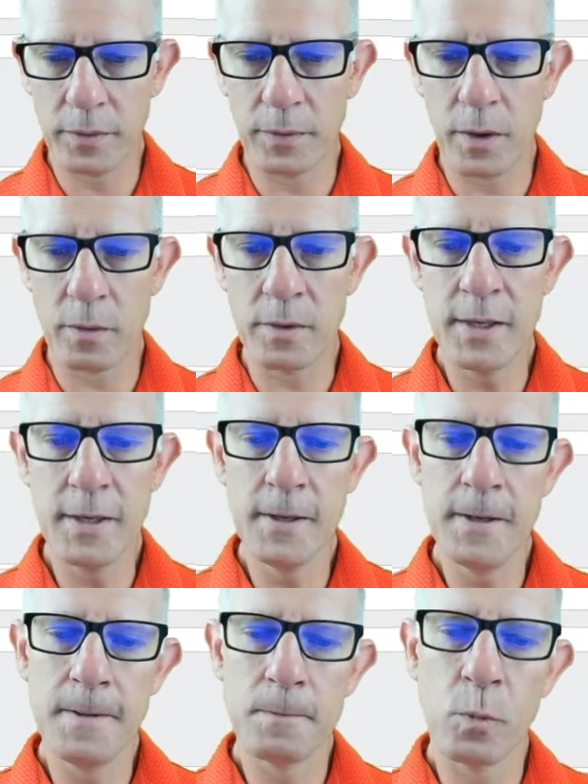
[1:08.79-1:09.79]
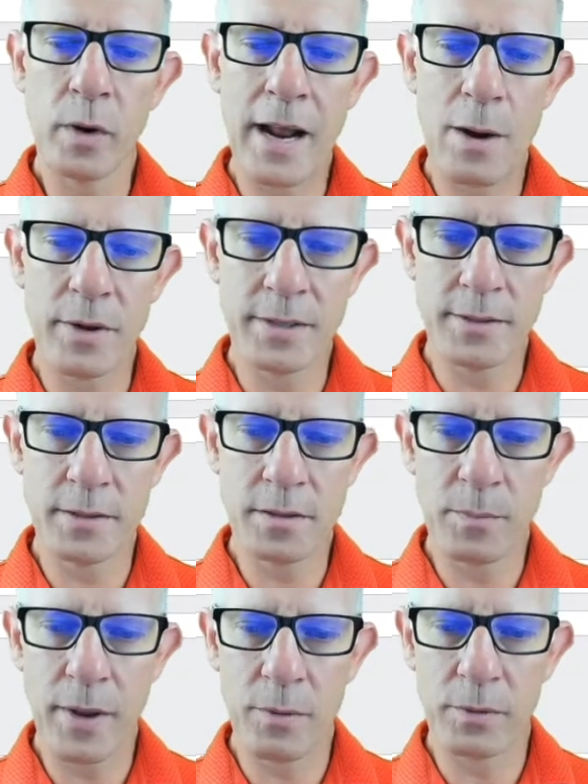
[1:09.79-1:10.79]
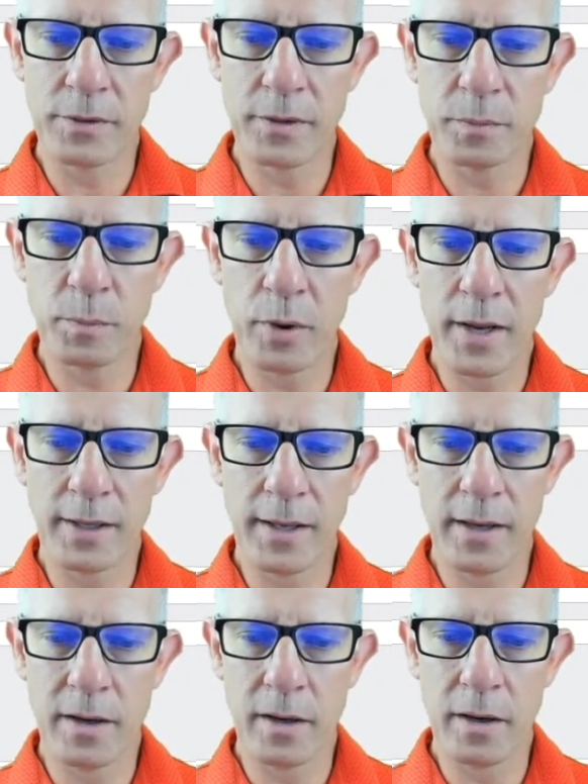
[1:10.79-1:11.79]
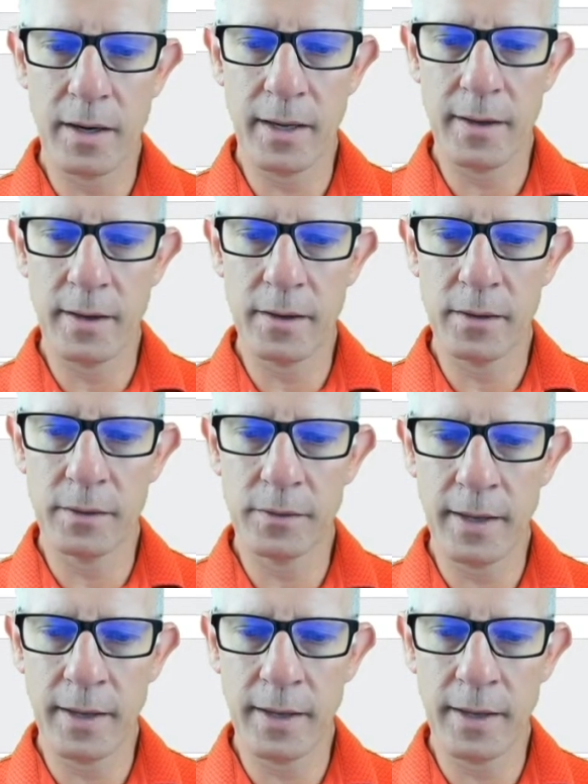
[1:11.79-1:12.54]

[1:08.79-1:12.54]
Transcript: So what I would anticipate with this break here is,